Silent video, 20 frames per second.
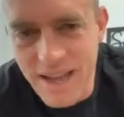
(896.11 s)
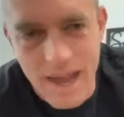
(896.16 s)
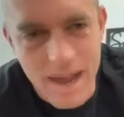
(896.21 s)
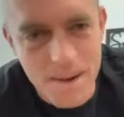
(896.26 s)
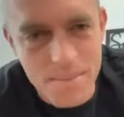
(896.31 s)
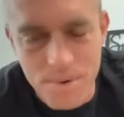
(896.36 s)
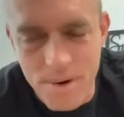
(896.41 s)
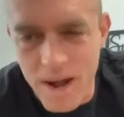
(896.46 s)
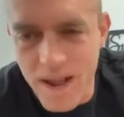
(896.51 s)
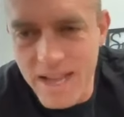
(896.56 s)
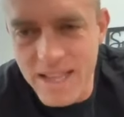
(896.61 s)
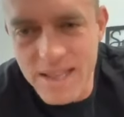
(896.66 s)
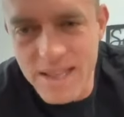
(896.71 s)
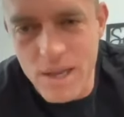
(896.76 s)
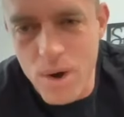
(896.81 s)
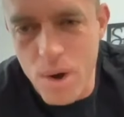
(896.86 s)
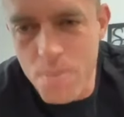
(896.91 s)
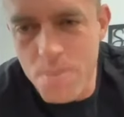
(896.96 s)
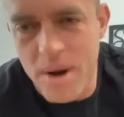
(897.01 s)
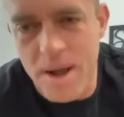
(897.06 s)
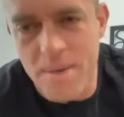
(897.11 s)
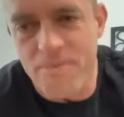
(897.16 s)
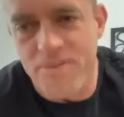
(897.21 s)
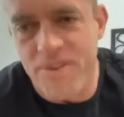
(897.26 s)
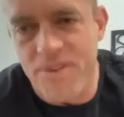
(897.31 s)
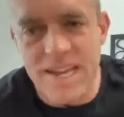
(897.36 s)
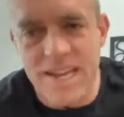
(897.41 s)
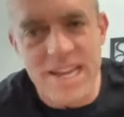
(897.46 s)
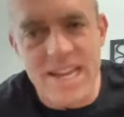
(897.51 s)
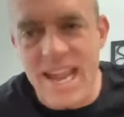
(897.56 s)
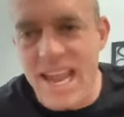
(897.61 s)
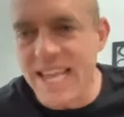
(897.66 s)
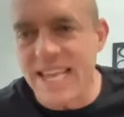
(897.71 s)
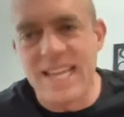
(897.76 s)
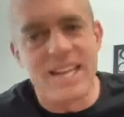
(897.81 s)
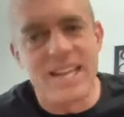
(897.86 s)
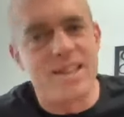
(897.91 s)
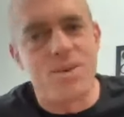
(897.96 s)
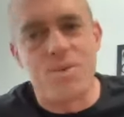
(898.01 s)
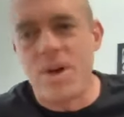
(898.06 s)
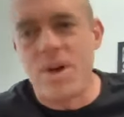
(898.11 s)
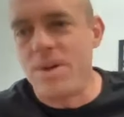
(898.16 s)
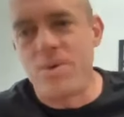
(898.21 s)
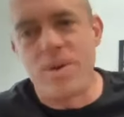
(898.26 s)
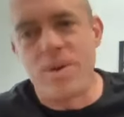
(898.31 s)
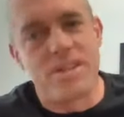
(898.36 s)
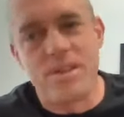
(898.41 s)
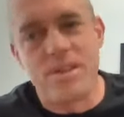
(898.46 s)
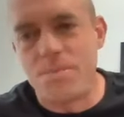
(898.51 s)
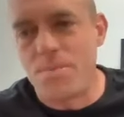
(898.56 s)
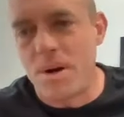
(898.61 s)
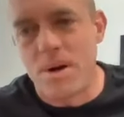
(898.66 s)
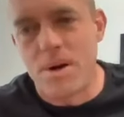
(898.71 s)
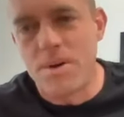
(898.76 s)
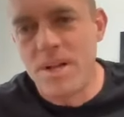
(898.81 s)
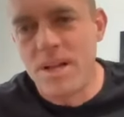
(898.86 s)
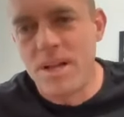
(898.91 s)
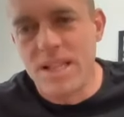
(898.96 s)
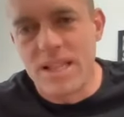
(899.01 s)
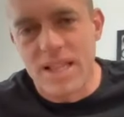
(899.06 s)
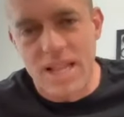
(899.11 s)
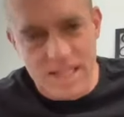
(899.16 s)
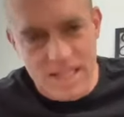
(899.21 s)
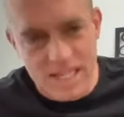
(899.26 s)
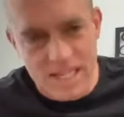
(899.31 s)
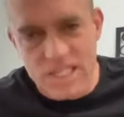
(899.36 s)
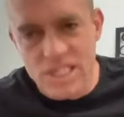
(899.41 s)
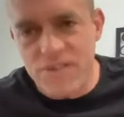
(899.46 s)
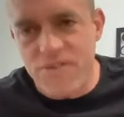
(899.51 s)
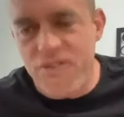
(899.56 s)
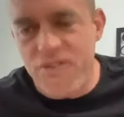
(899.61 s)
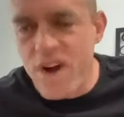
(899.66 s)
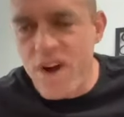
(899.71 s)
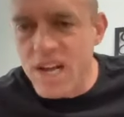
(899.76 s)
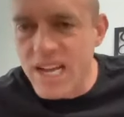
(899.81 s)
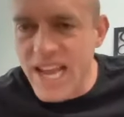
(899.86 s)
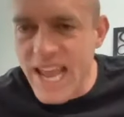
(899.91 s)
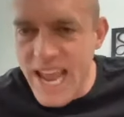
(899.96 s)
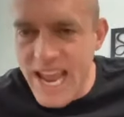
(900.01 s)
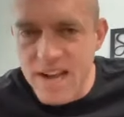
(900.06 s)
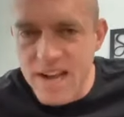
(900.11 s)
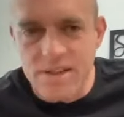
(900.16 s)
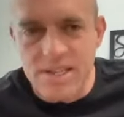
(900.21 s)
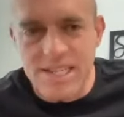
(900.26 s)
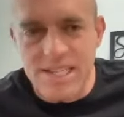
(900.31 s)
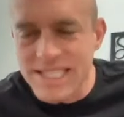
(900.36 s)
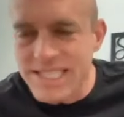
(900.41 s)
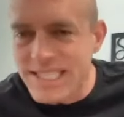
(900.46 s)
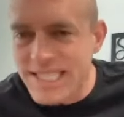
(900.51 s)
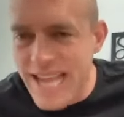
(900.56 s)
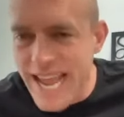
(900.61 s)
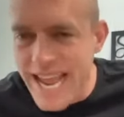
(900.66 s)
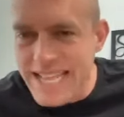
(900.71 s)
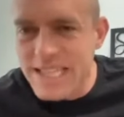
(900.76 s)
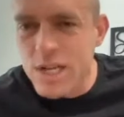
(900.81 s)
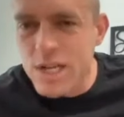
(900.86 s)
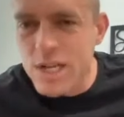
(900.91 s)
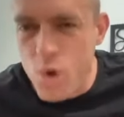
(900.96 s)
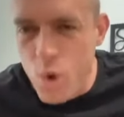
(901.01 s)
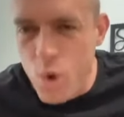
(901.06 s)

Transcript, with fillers: I'm right in the open. I'm fucking naked in the wind with you, bro. Like, let's just fucking handle it. Let's take the